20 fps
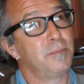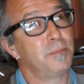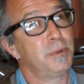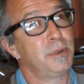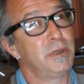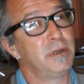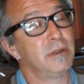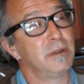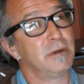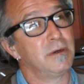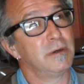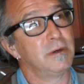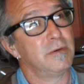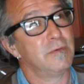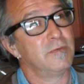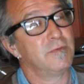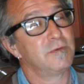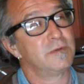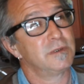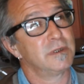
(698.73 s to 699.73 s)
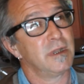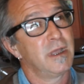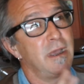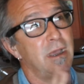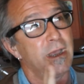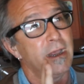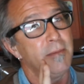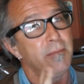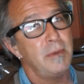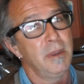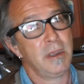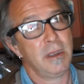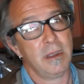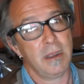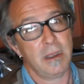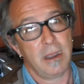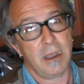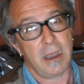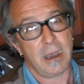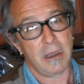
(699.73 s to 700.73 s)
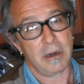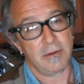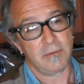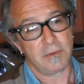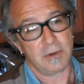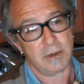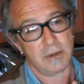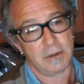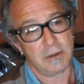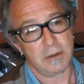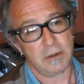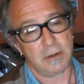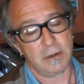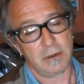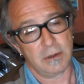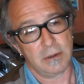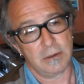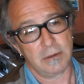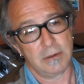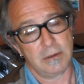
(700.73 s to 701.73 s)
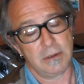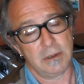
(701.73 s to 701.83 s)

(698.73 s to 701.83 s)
pillar of slime out of it on